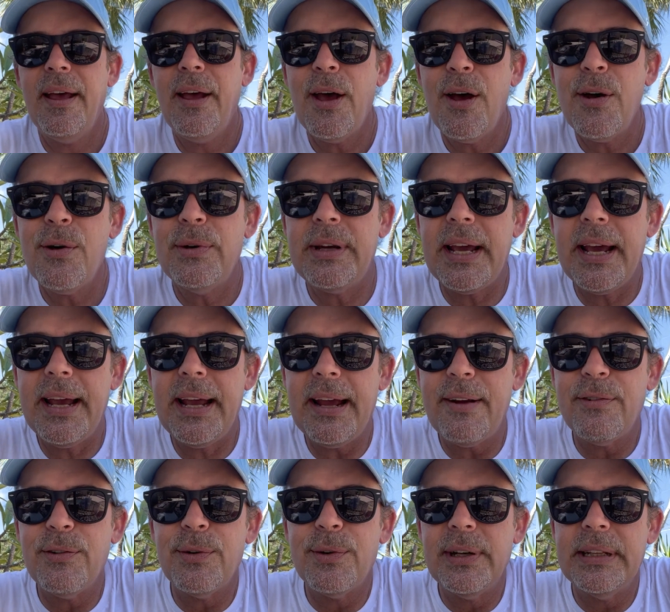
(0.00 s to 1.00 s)
Okay,
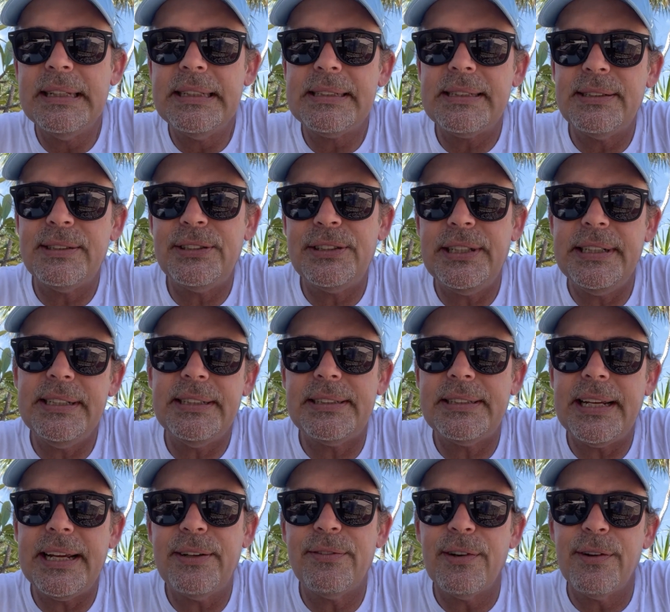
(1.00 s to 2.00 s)
everyone, this is
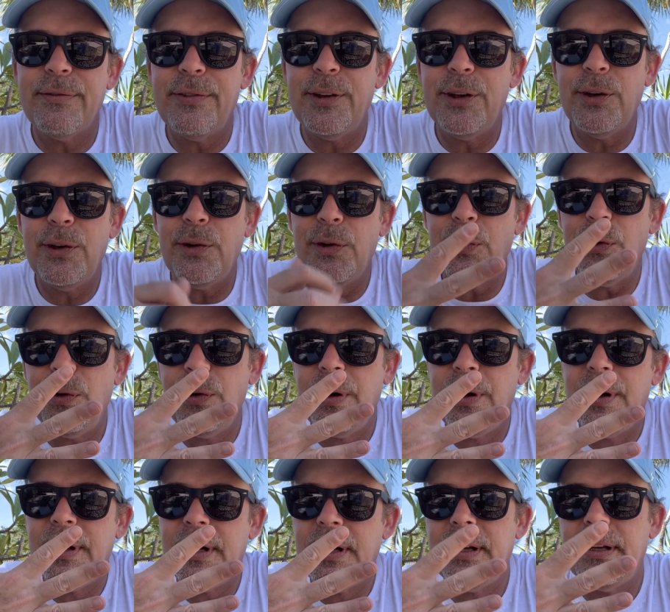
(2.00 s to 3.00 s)
Cheesesteak Review
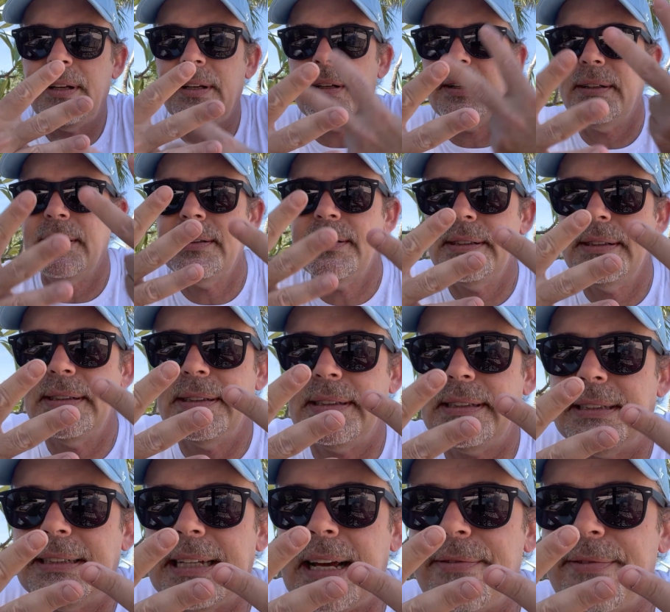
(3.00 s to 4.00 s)

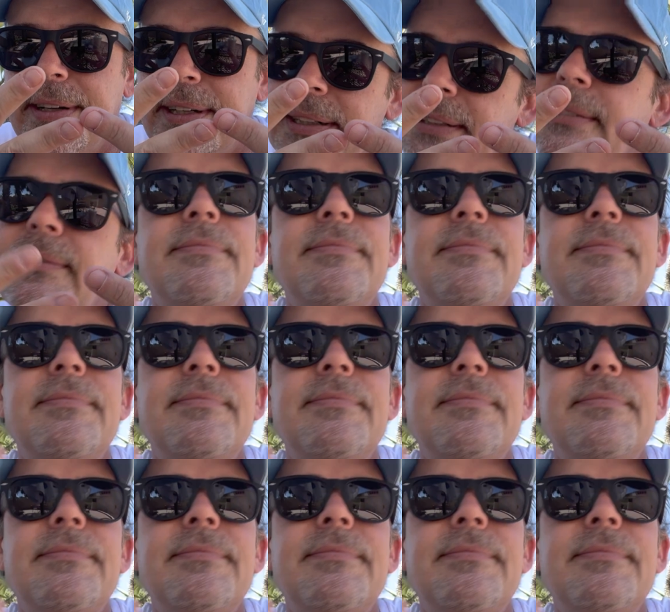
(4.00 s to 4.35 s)
7.